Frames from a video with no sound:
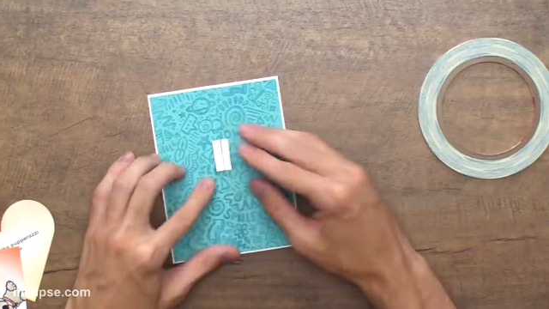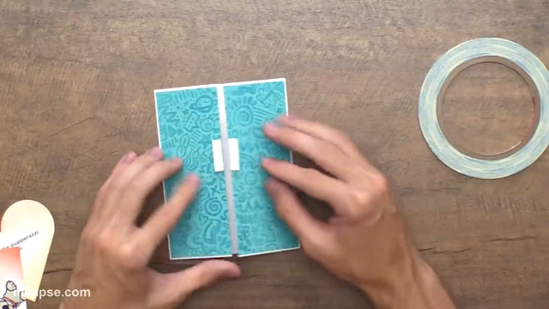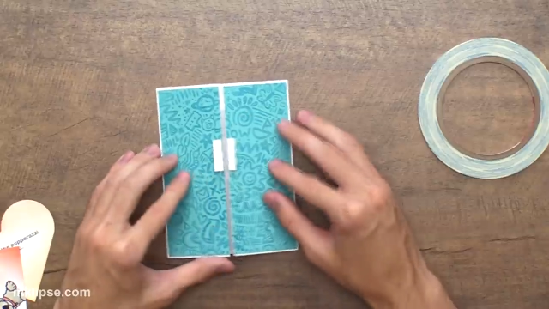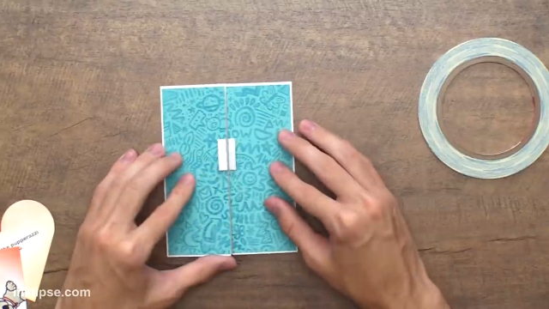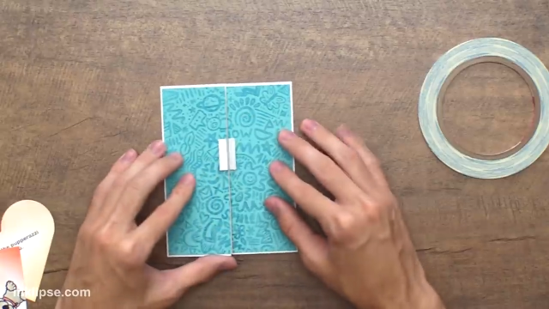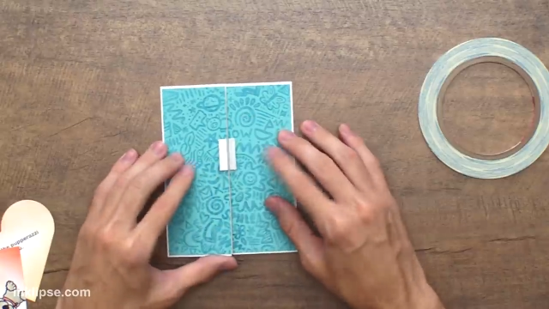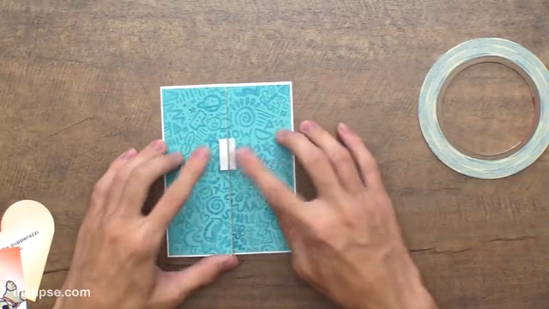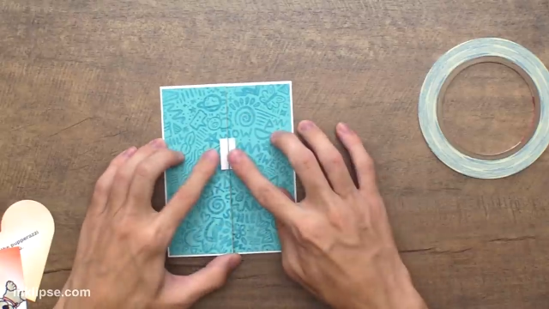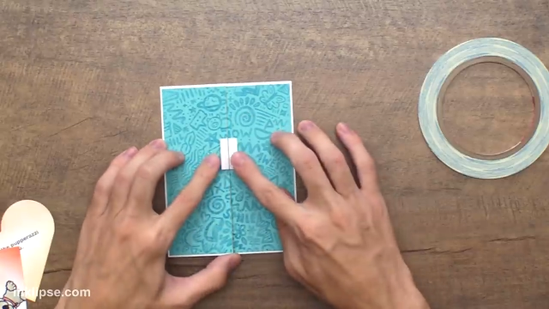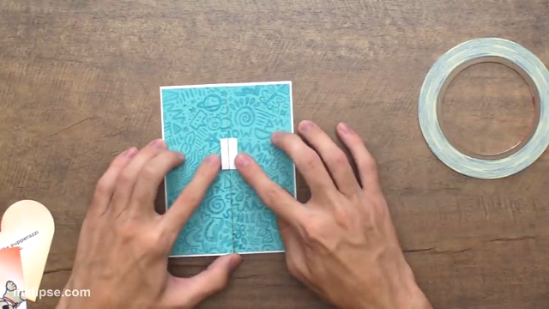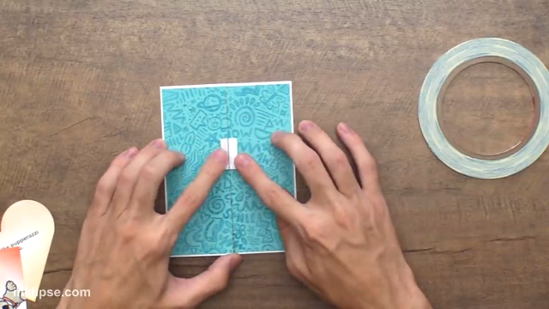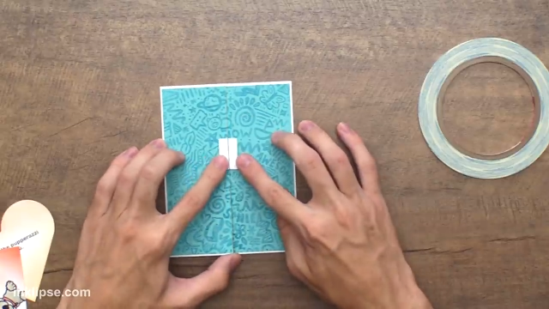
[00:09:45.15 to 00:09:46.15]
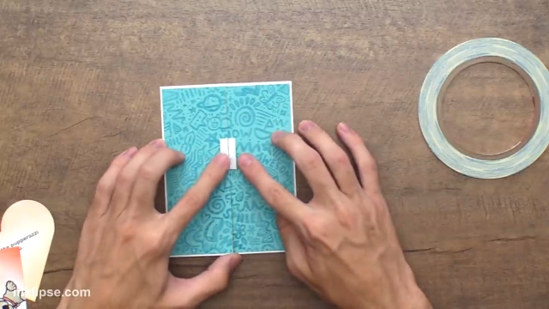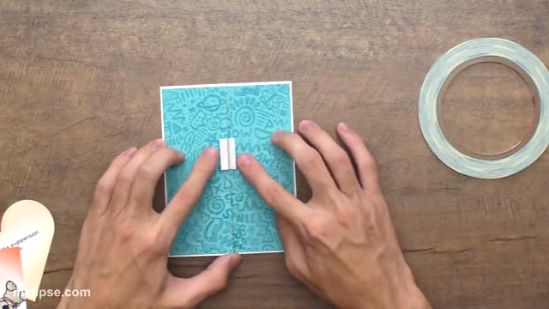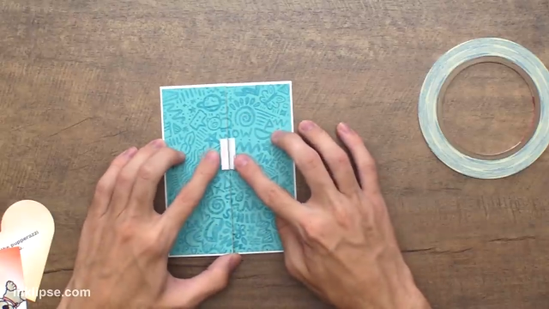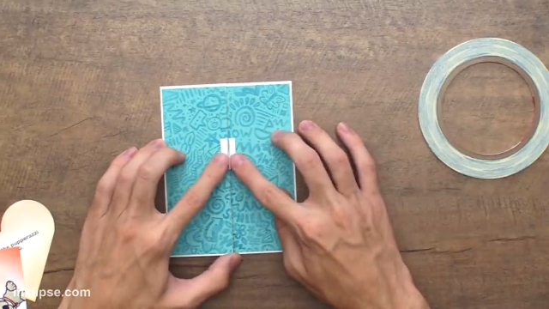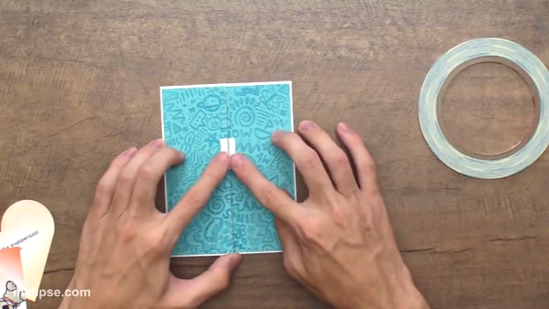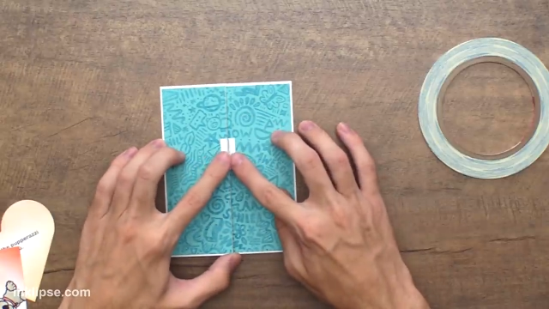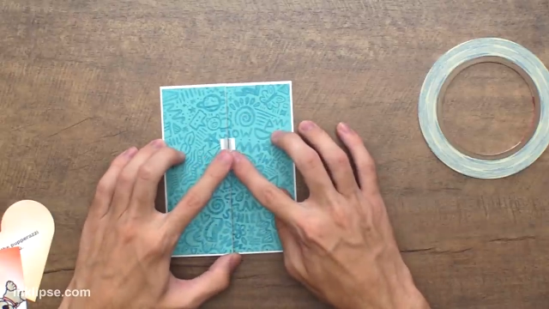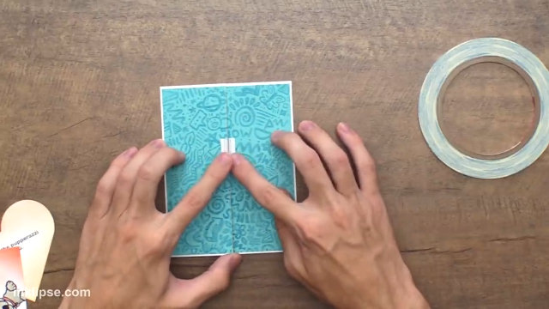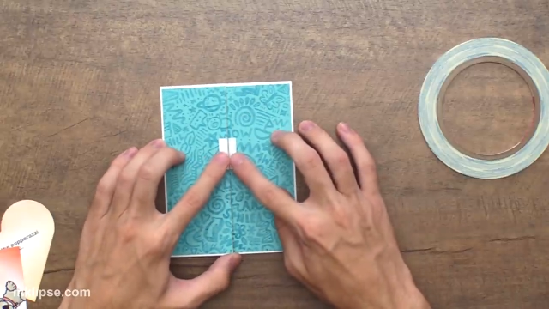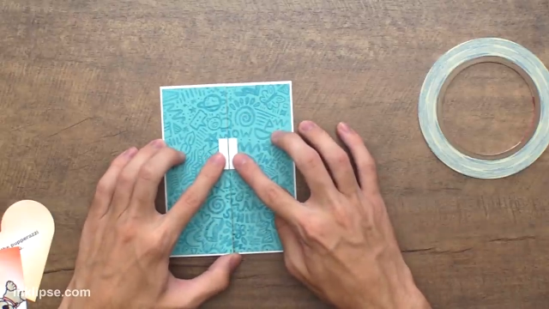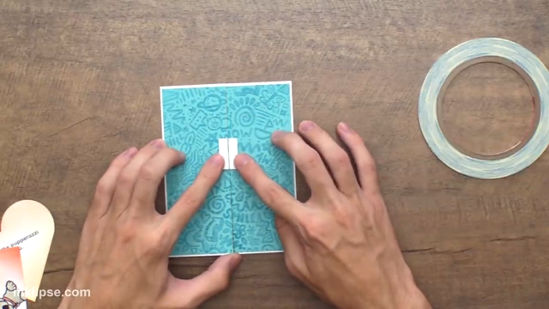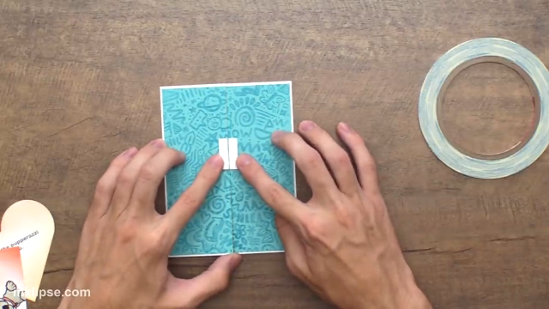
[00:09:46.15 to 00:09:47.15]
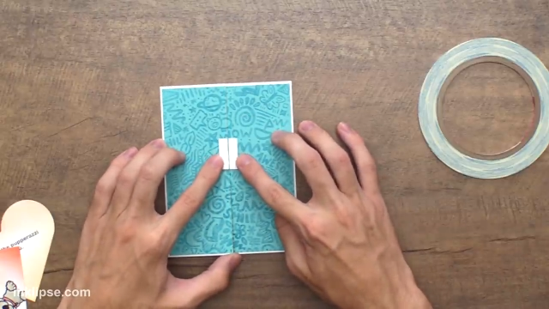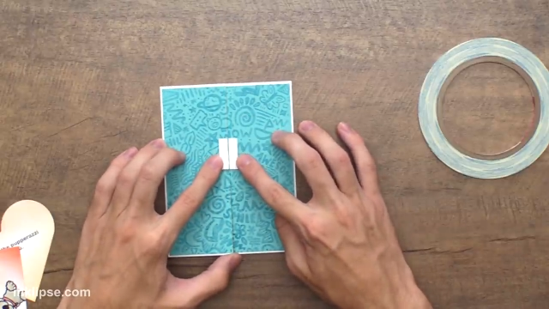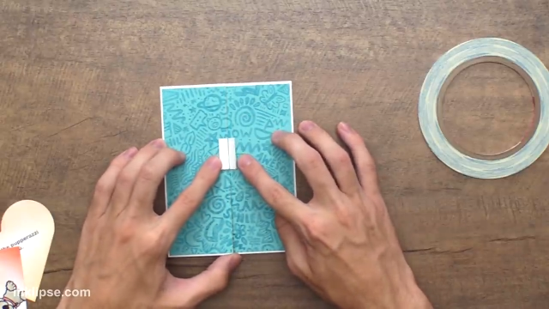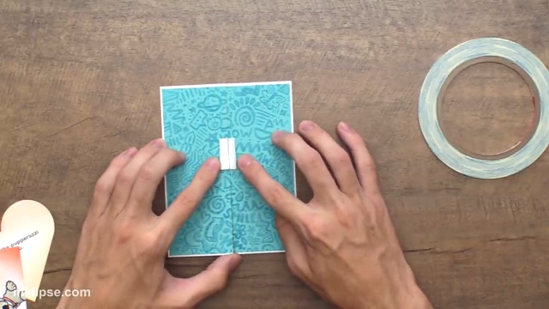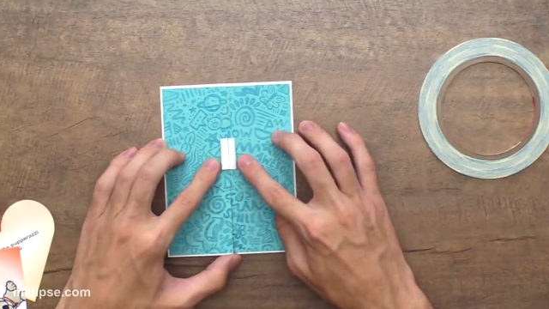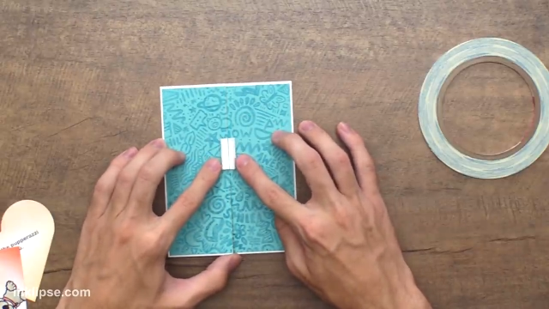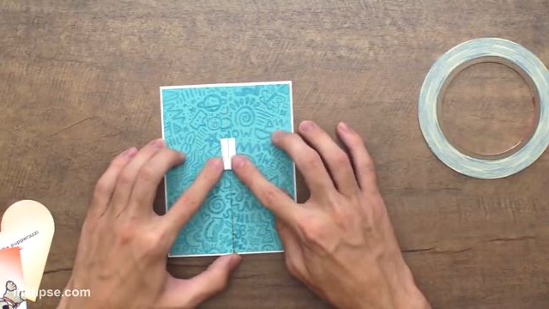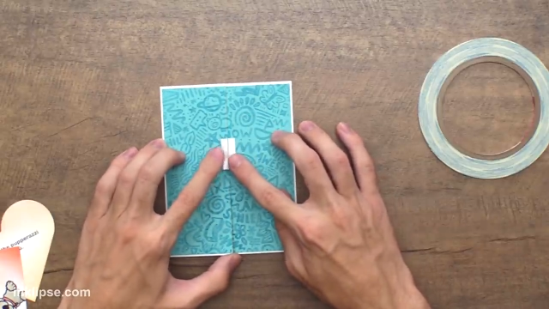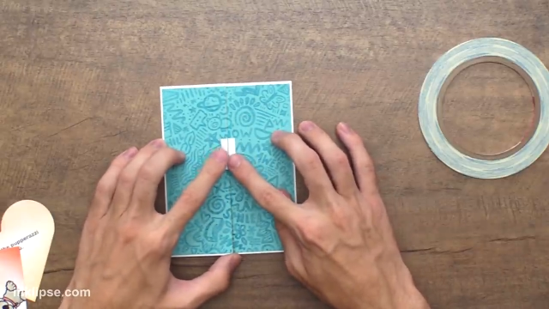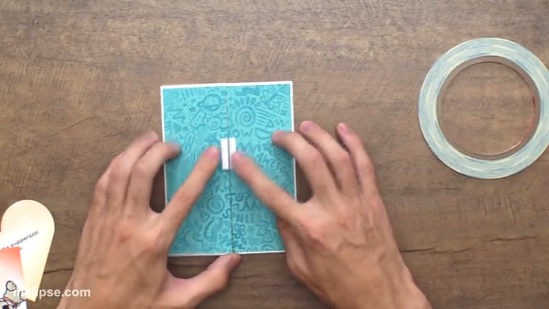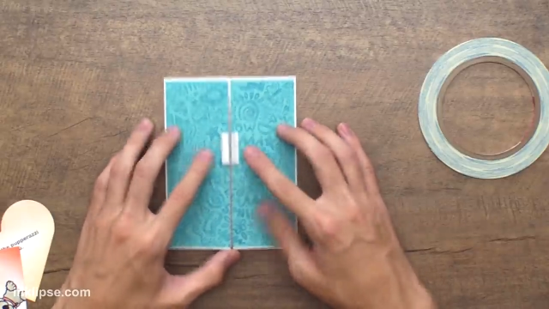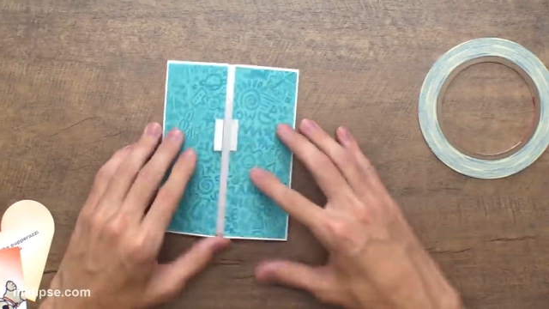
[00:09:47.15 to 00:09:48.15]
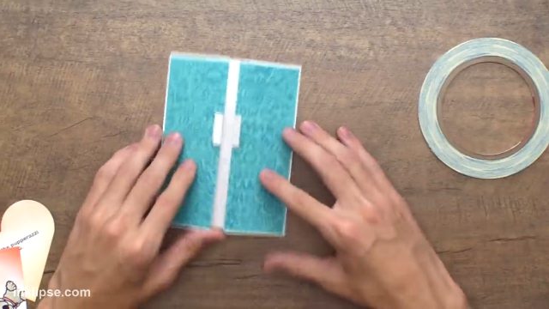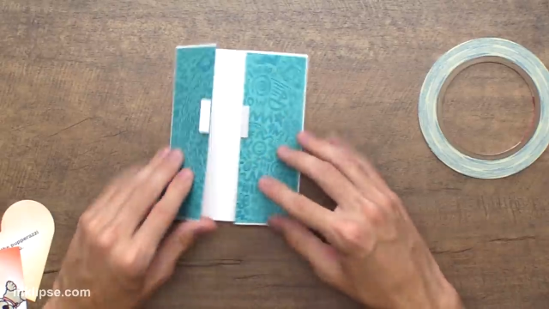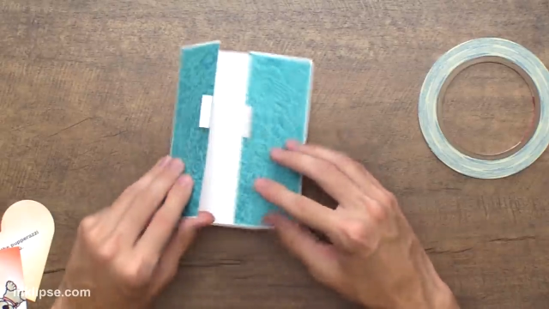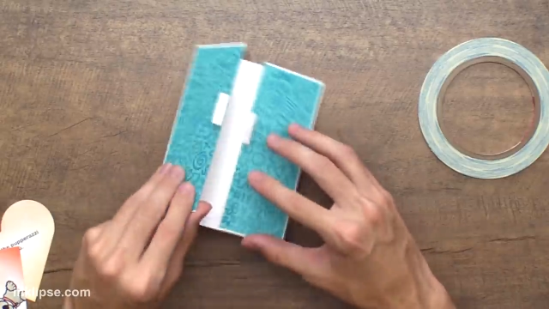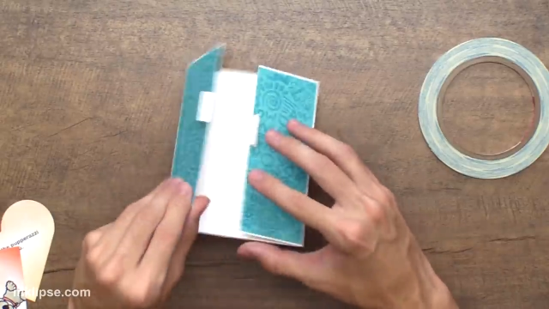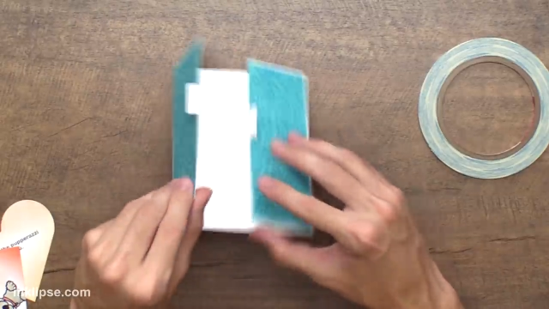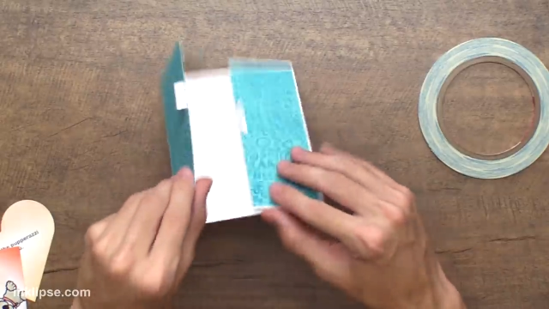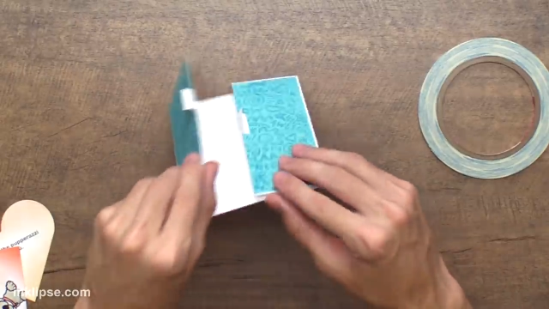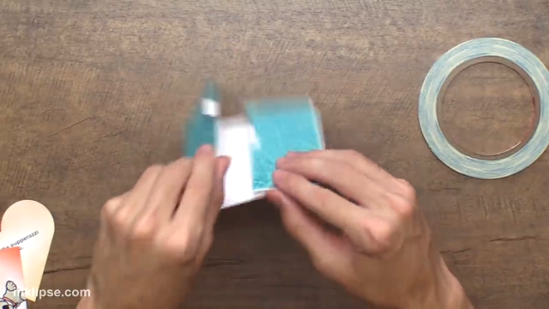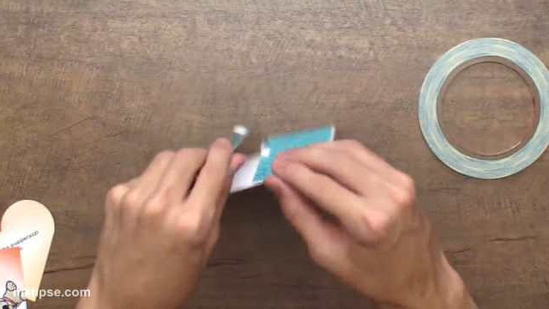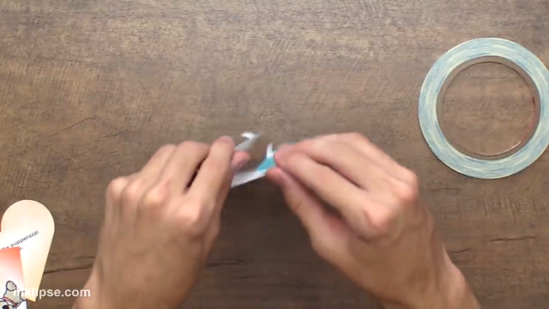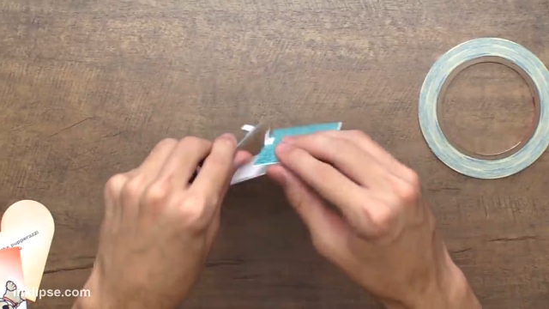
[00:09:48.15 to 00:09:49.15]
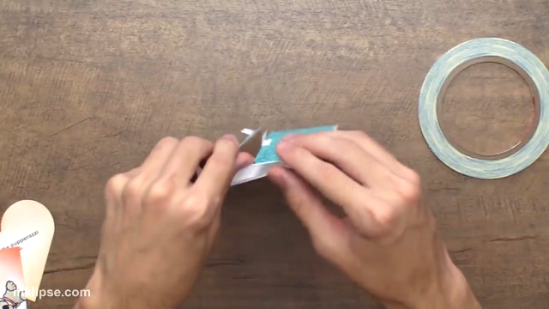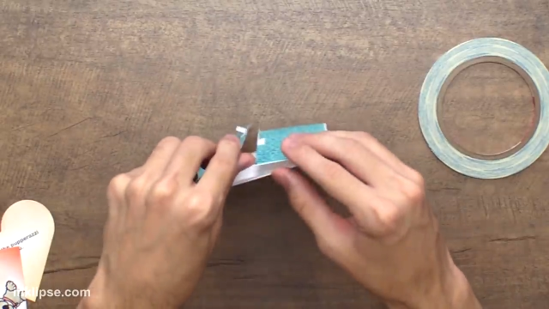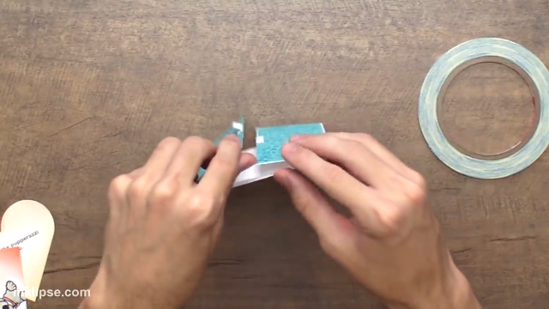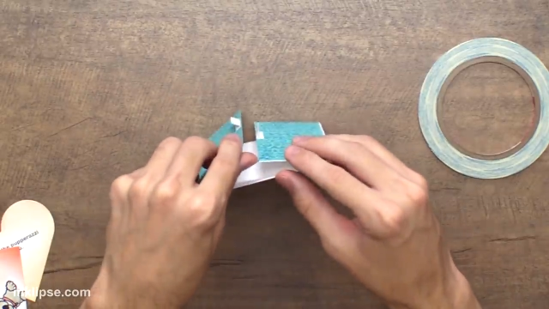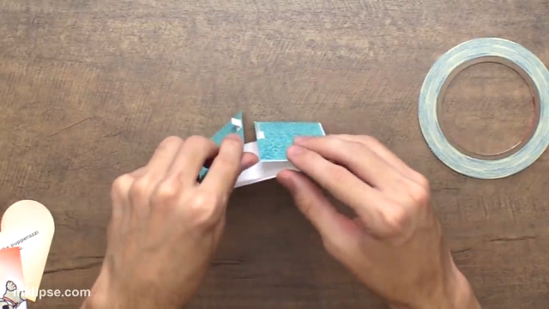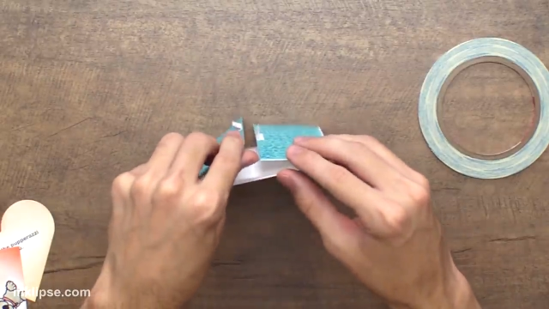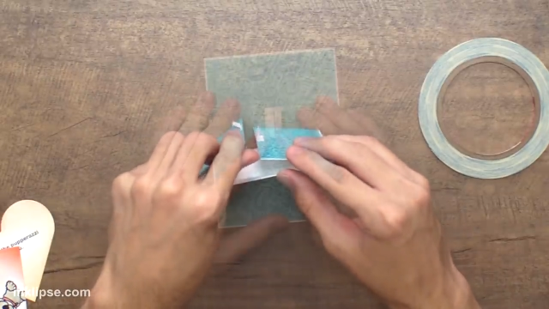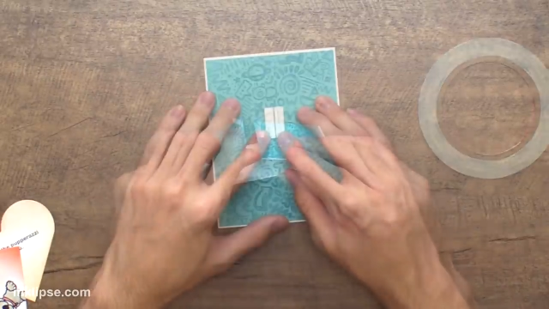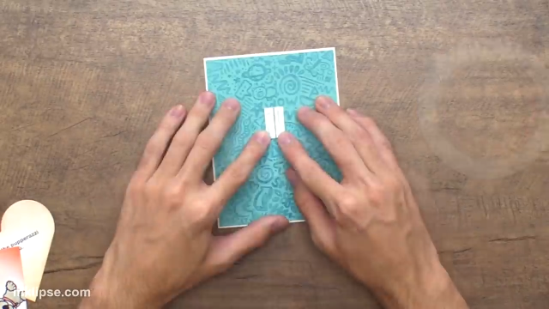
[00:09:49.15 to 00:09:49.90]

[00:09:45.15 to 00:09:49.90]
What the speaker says: Nobody's mouth can be seen.